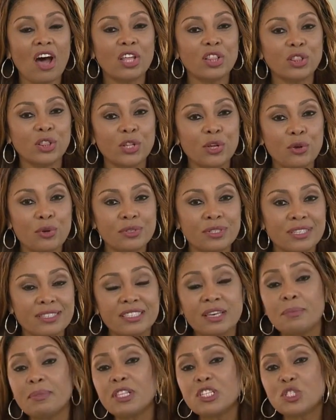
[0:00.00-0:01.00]
on Lutz
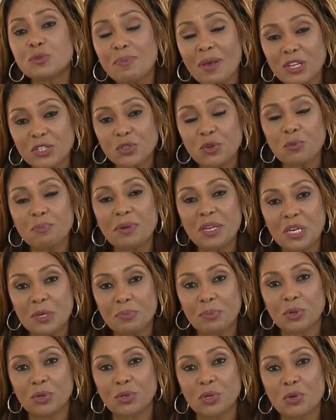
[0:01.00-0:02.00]
and some of the special
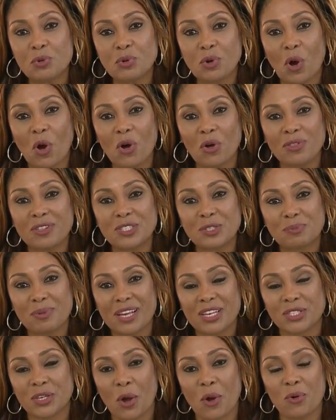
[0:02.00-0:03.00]
people who call this
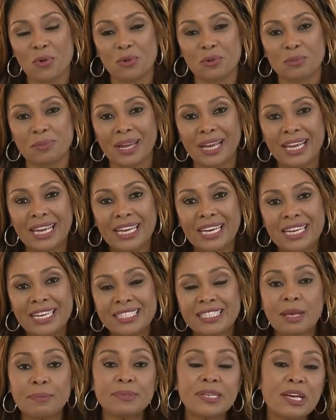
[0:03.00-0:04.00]
place home.
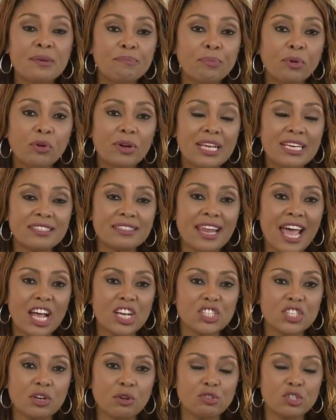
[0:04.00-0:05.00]
September is
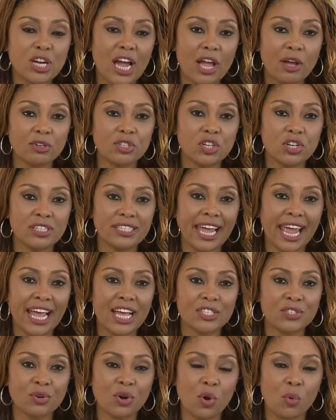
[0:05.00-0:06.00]
National Childhood
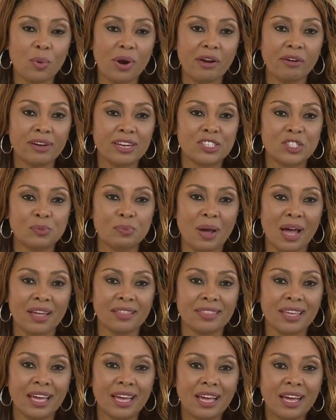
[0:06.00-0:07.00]
Cancer Awareness
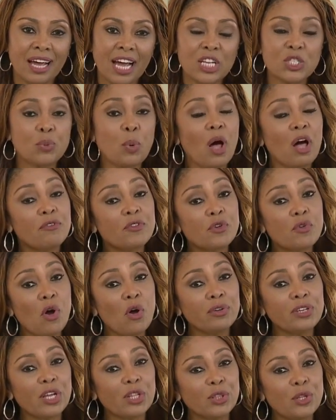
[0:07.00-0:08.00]
Month. A
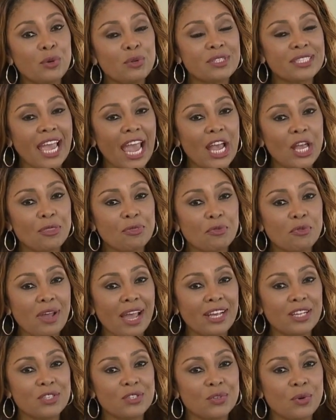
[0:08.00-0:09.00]
12-year-old at Lutz K through
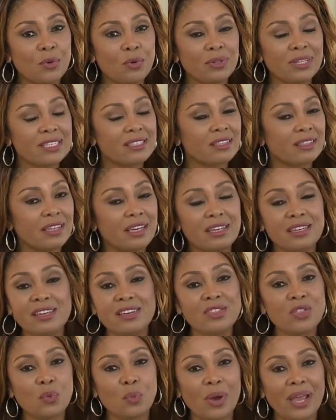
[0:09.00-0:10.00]
8 school is
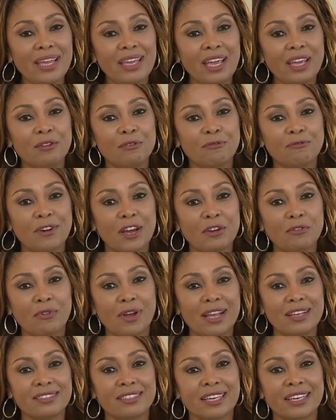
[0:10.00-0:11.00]
leading the way in
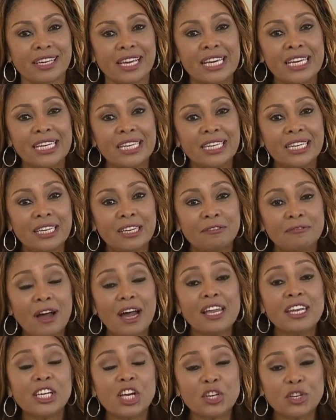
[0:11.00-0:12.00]
fundraising.
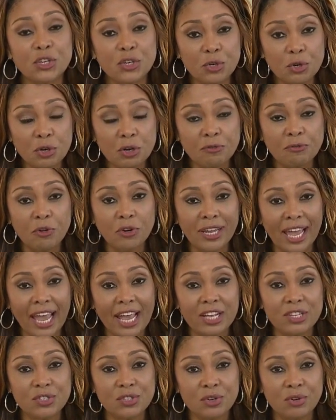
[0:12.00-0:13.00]
Finding a cure for
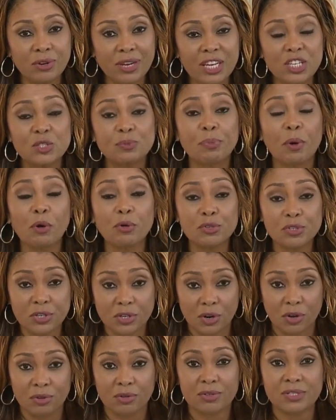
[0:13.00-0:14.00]
cancer is
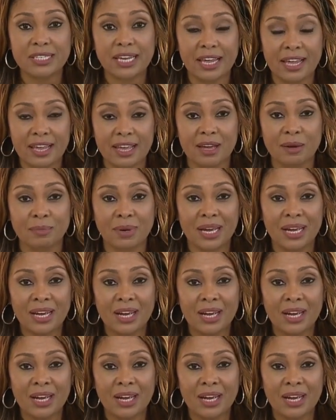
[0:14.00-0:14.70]
personal to him.